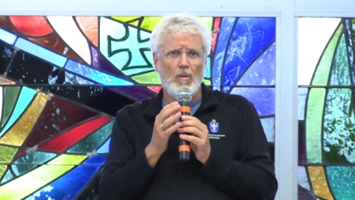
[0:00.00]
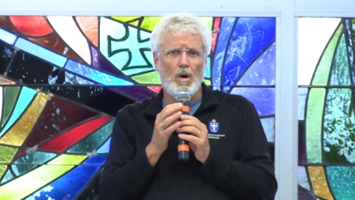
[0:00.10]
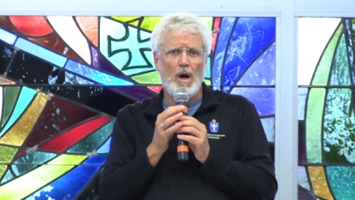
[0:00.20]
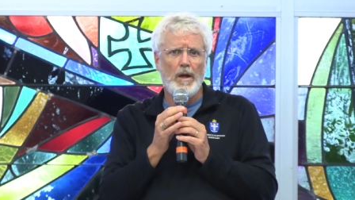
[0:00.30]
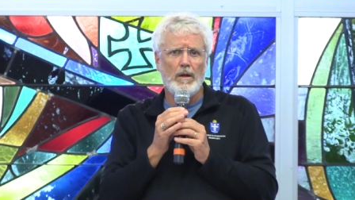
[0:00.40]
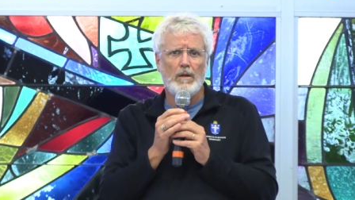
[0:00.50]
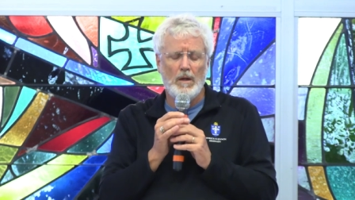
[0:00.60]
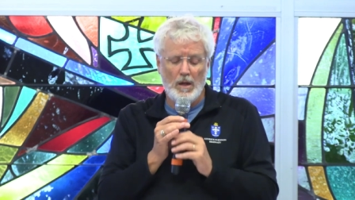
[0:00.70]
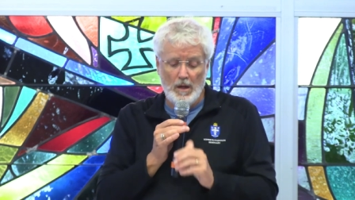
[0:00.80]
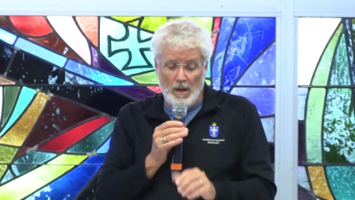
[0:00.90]
Why?
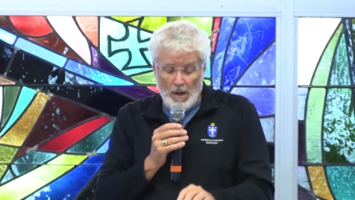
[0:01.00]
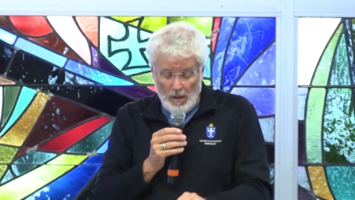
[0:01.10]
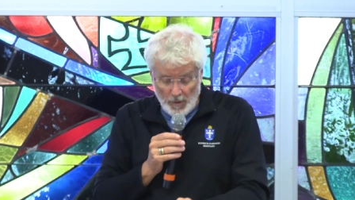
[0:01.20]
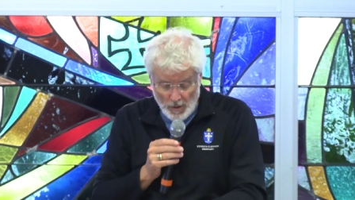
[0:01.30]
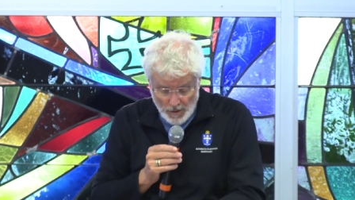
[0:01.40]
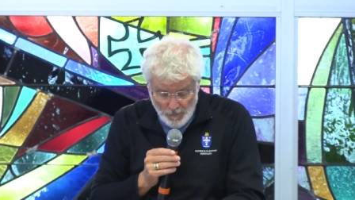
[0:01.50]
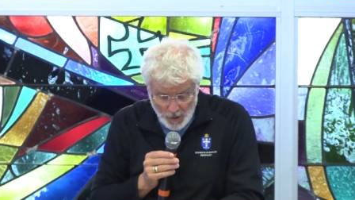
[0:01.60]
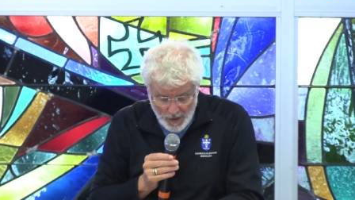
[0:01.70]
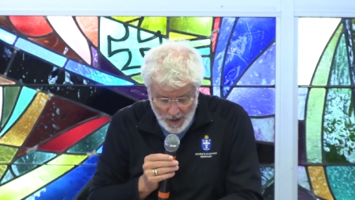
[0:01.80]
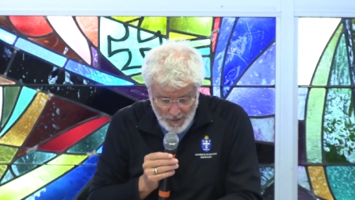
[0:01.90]
Because of
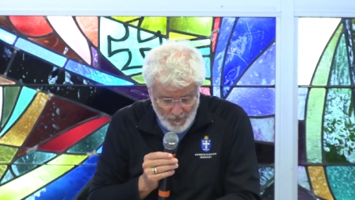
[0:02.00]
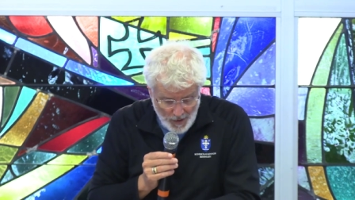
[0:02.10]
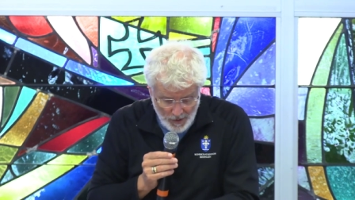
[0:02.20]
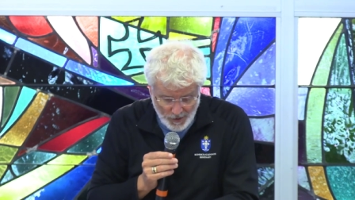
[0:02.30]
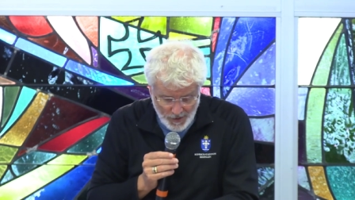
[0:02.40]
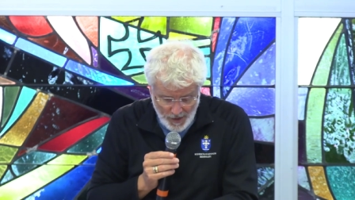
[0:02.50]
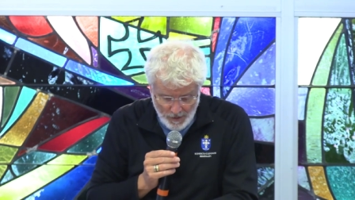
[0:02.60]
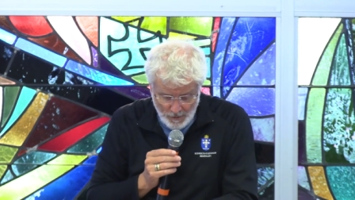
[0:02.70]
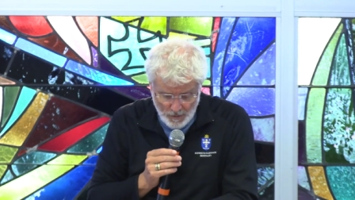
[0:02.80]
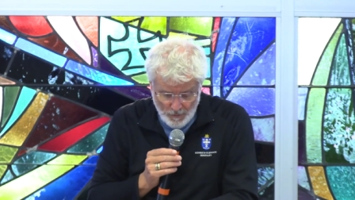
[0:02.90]
what God the Father said
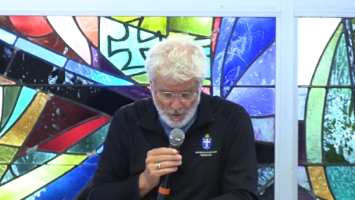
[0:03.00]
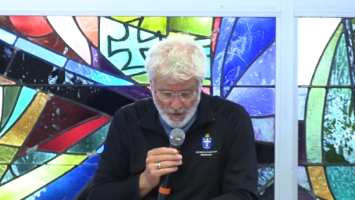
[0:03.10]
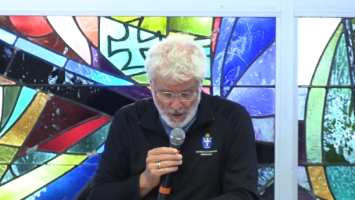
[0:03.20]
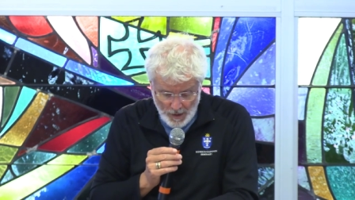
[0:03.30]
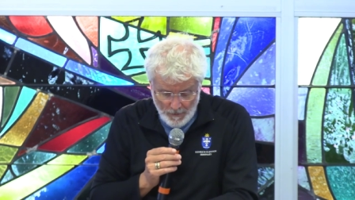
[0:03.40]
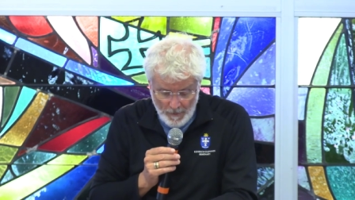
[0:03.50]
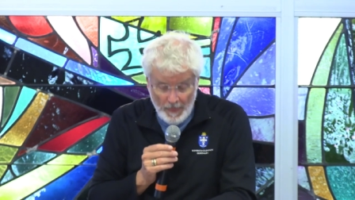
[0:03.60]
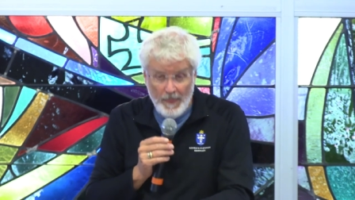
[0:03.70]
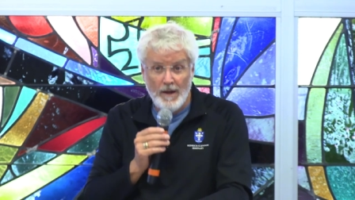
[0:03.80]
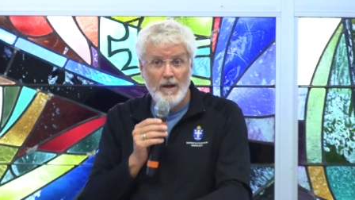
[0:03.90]
in Luke 14.
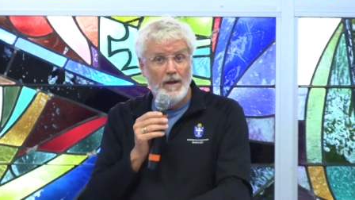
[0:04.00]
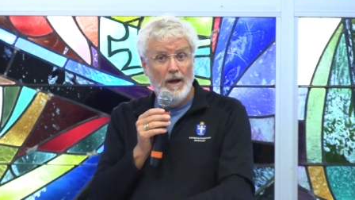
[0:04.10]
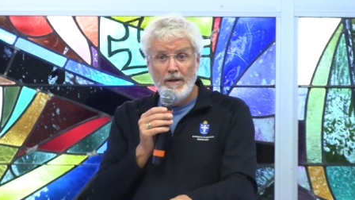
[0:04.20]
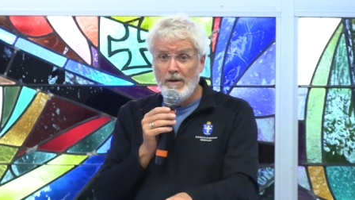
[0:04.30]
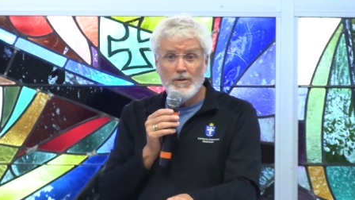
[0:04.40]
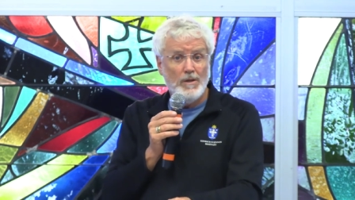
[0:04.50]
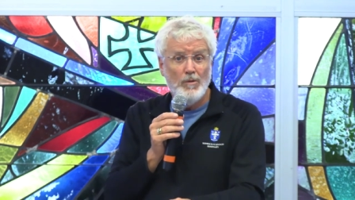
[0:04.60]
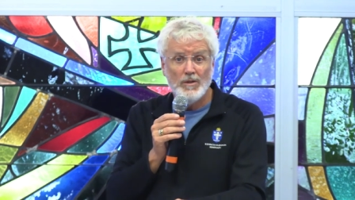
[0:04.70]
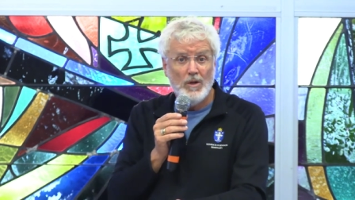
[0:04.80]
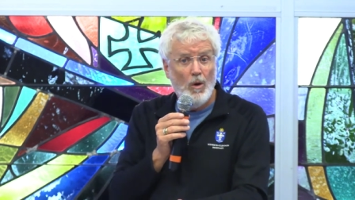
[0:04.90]
And here's the
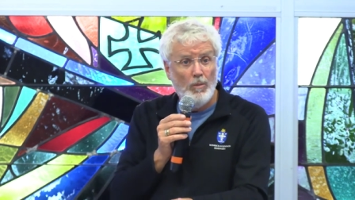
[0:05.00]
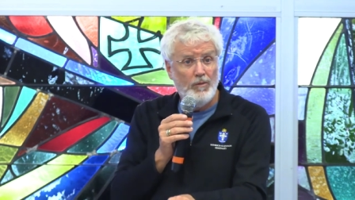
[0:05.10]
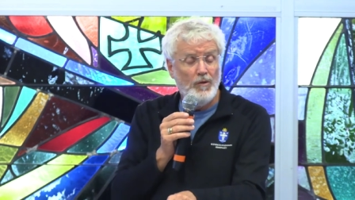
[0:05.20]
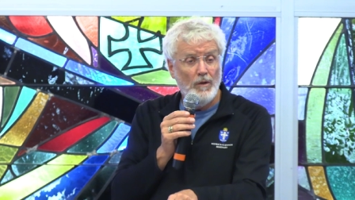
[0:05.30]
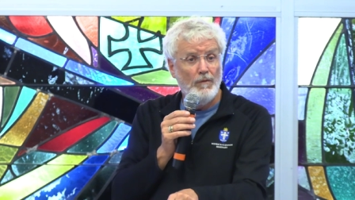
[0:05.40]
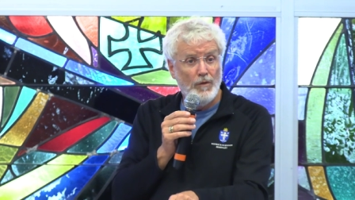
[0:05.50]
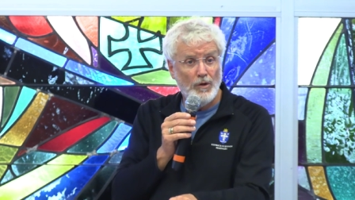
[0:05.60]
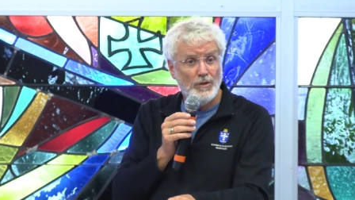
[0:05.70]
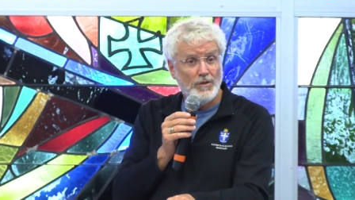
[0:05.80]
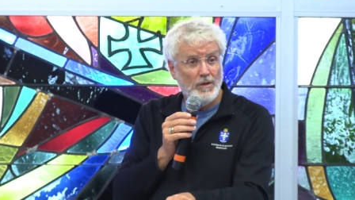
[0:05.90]
most hopeful
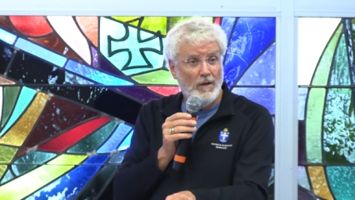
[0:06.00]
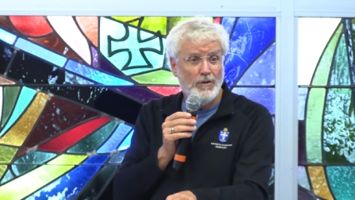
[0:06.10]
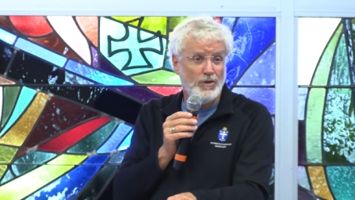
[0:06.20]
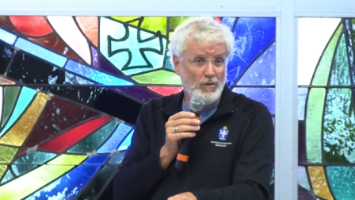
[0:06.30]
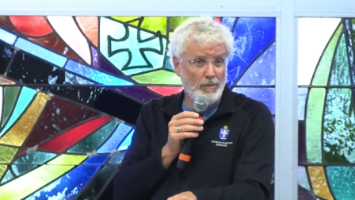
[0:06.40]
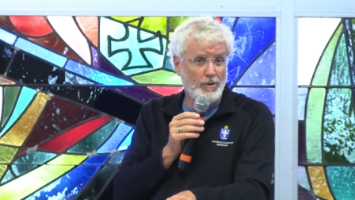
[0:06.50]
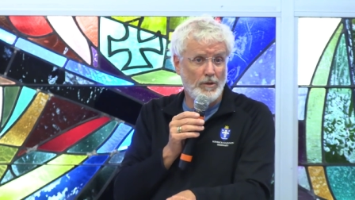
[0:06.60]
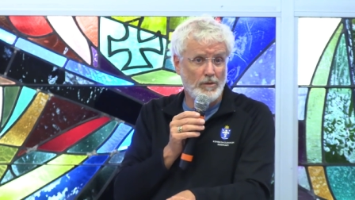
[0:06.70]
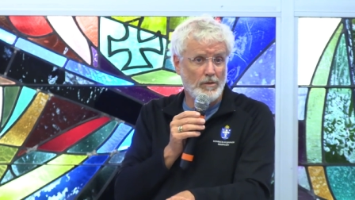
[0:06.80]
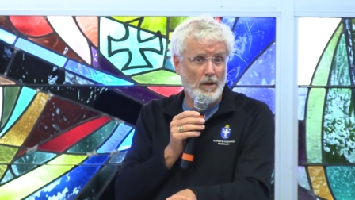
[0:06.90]
verse of the
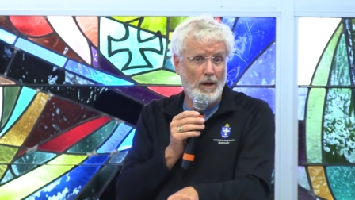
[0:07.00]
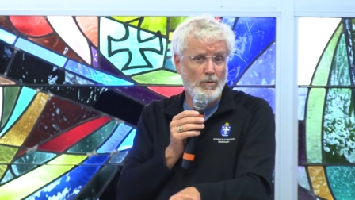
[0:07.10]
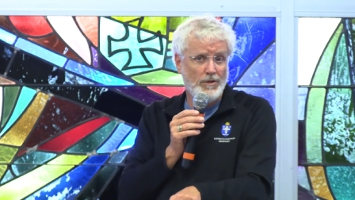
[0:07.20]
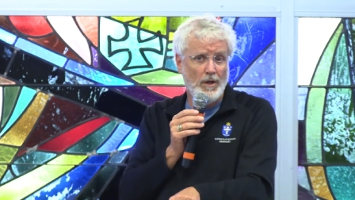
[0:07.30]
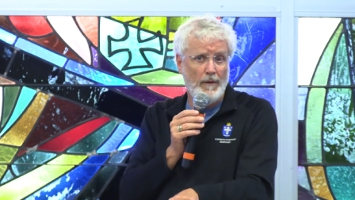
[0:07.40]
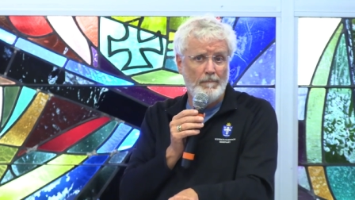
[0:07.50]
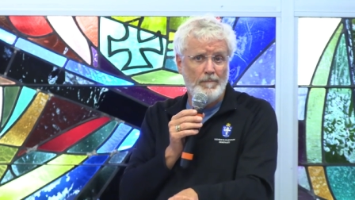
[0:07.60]
scriptures, I would say